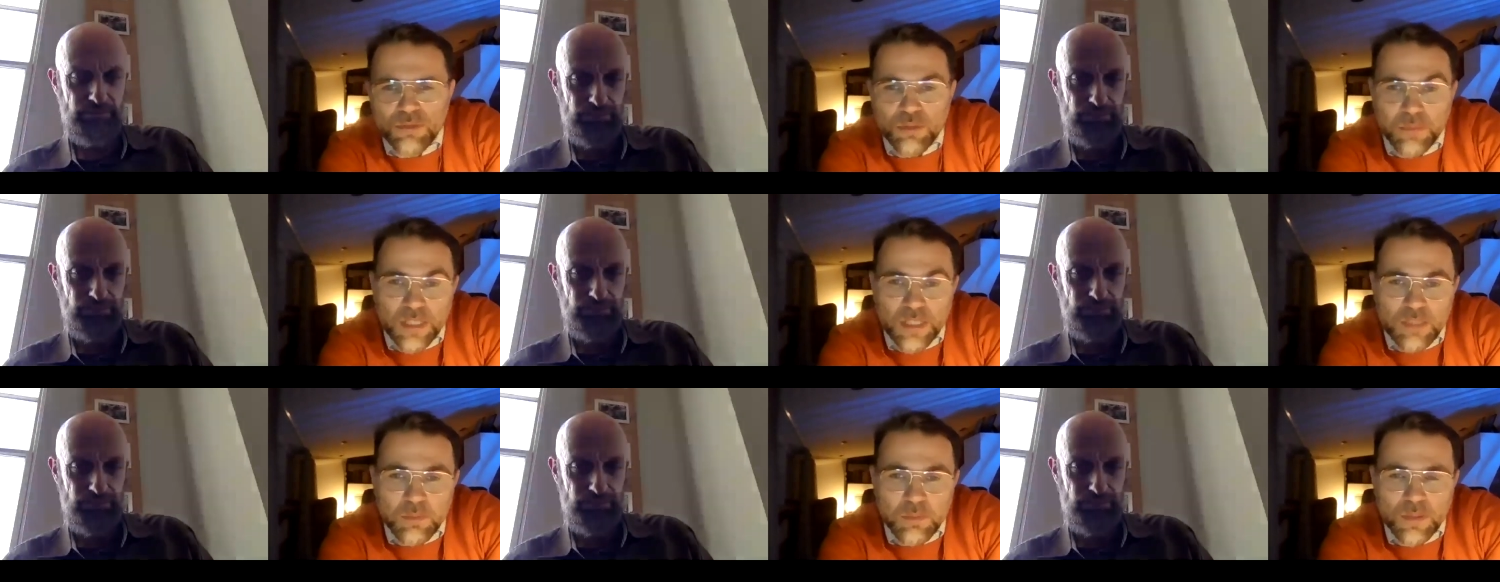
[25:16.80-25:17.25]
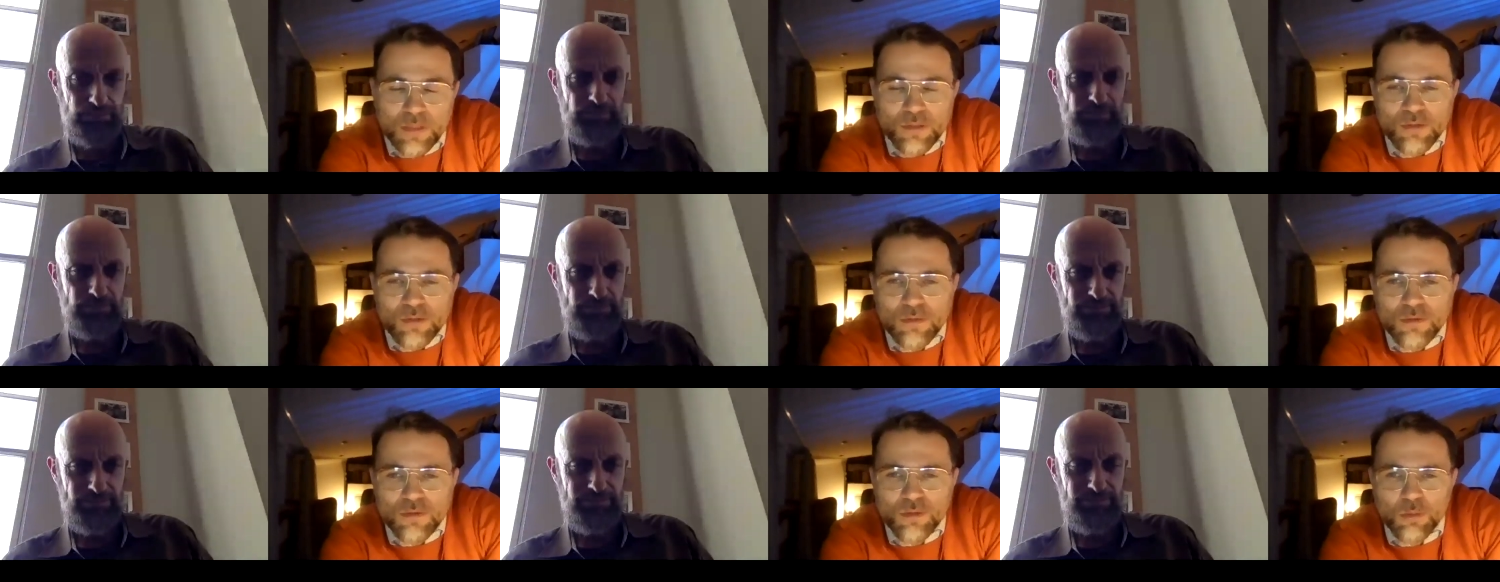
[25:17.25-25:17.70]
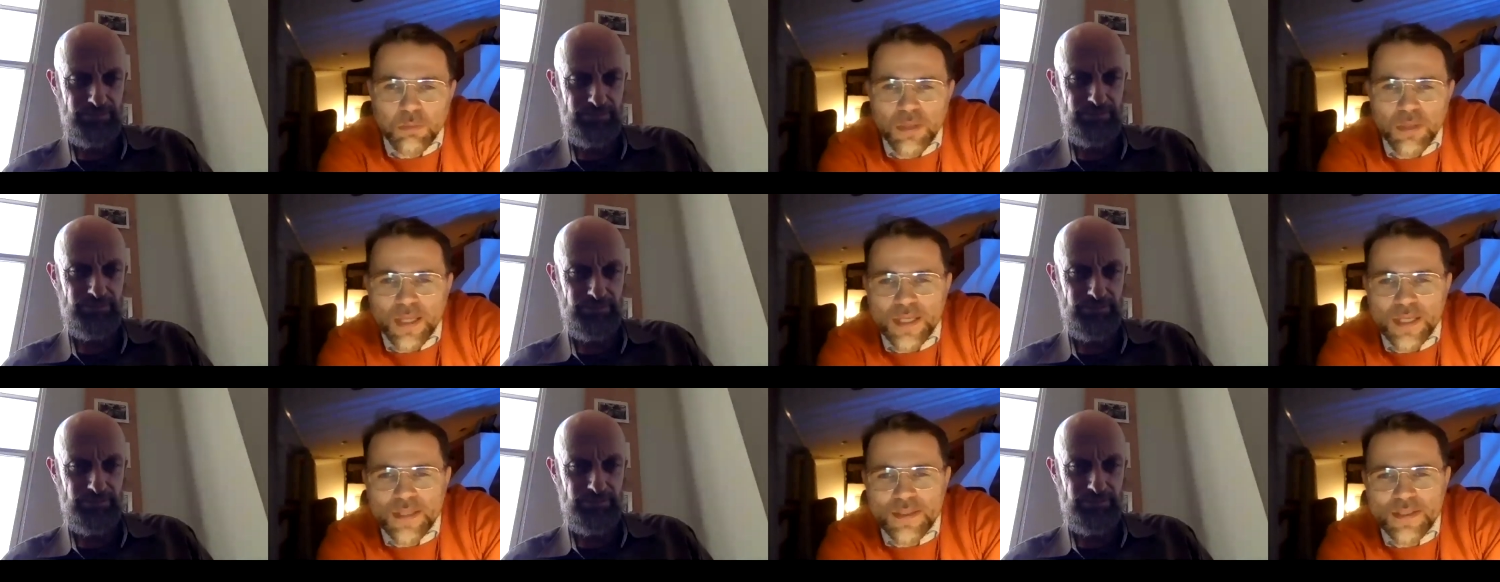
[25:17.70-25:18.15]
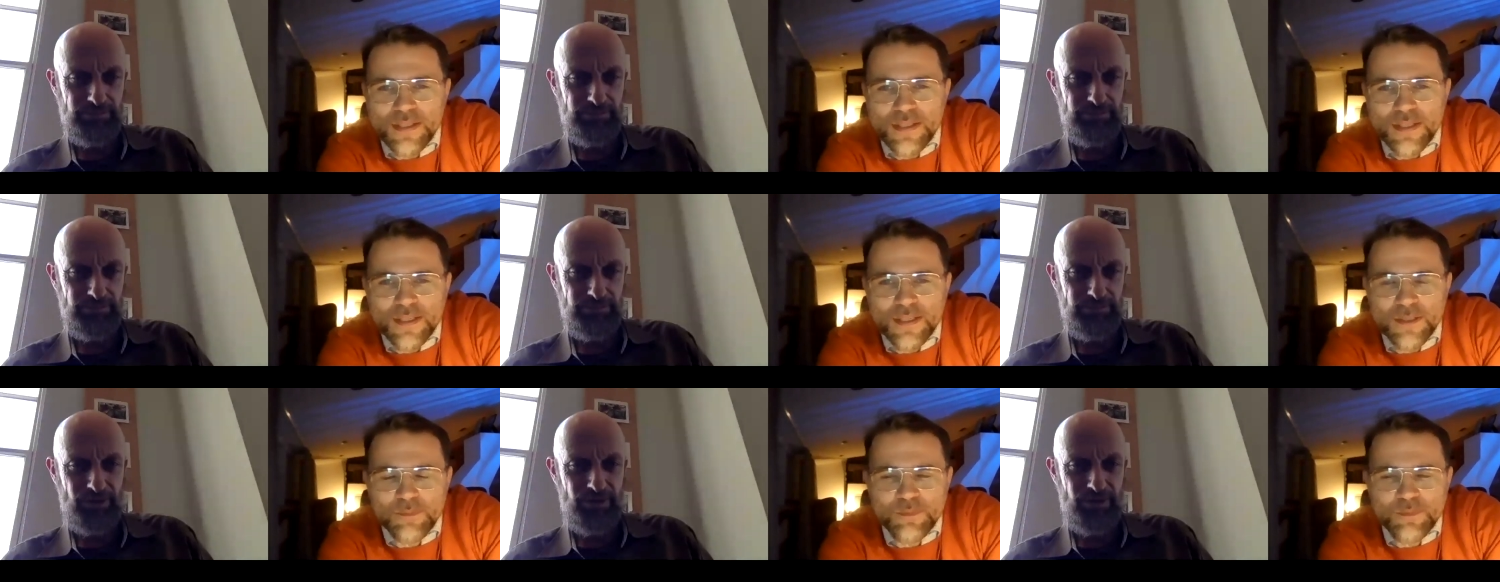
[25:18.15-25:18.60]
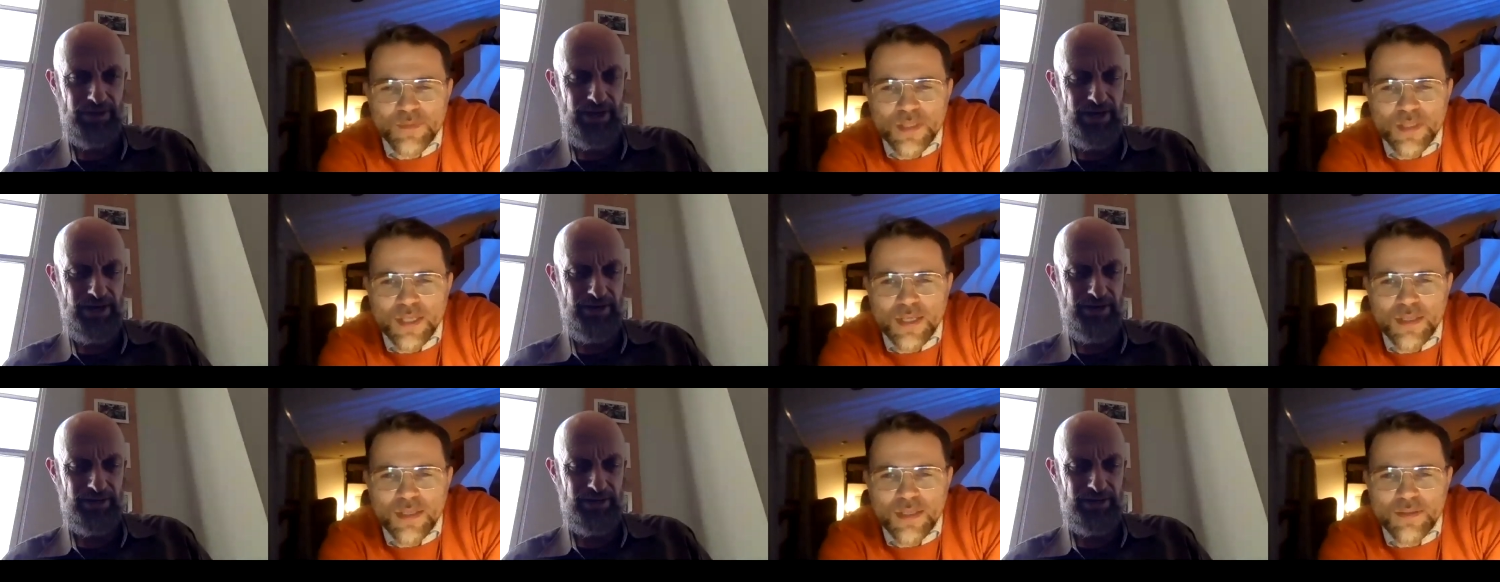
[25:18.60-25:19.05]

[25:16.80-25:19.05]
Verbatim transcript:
Speaker 1: permit me to to play the uh, the, yeah.